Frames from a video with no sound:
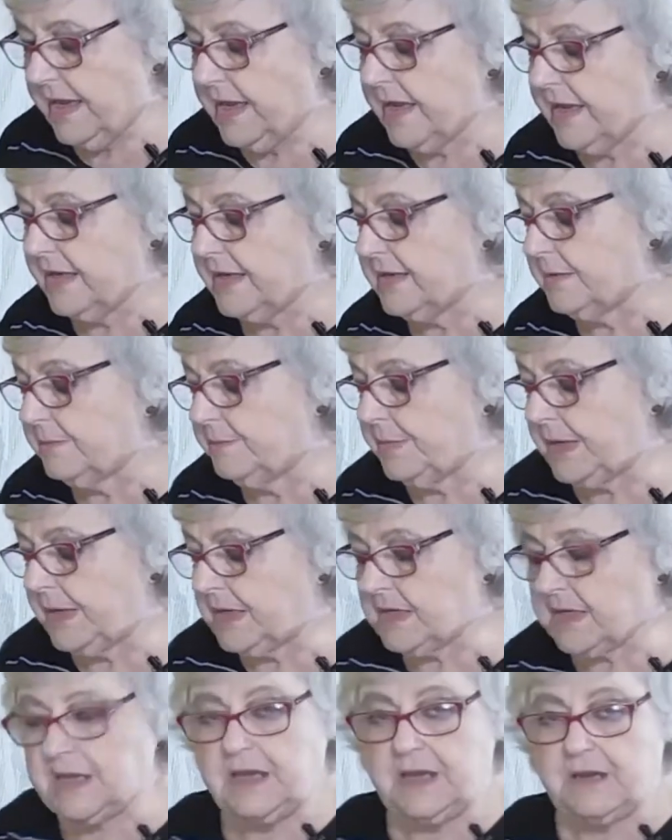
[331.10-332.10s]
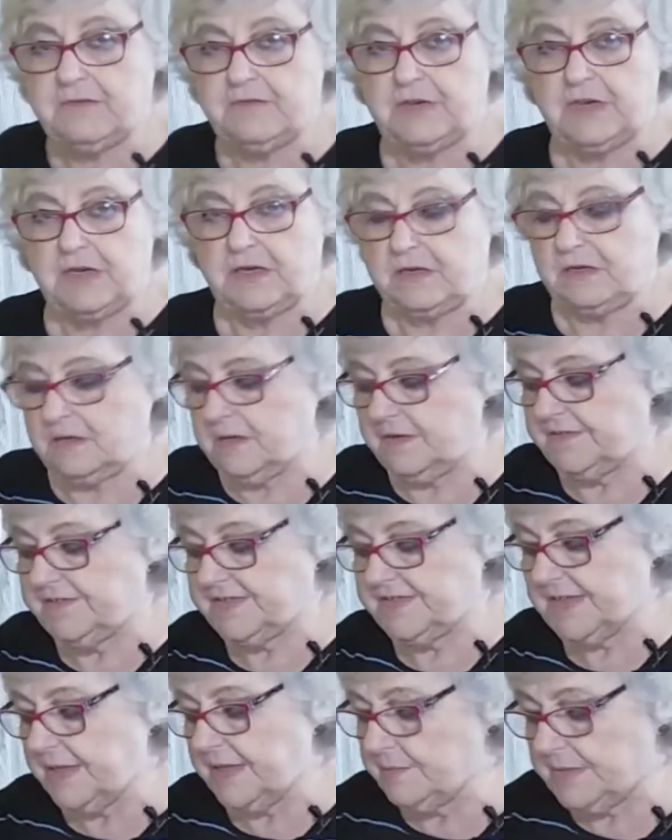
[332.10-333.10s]
be a carrier of
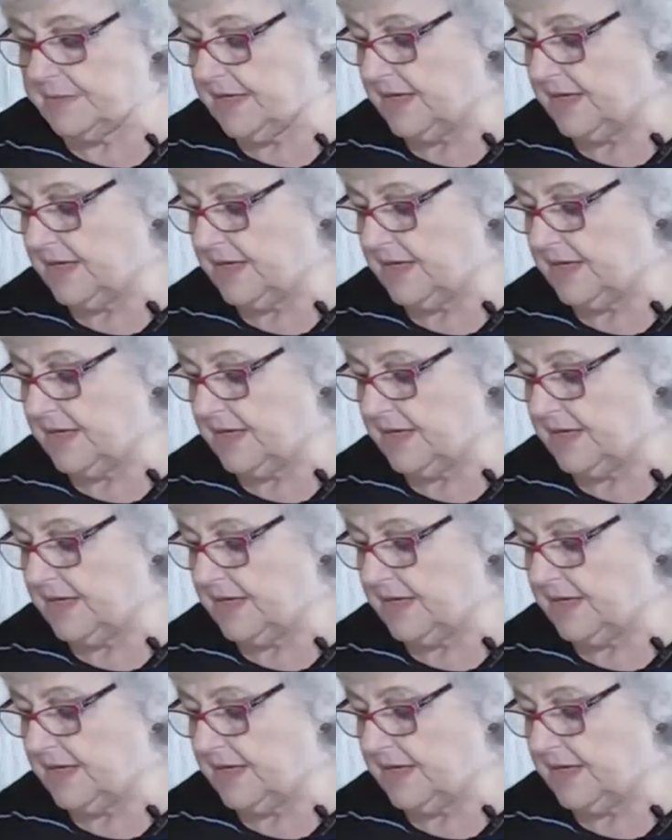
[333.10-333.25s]
salmonella.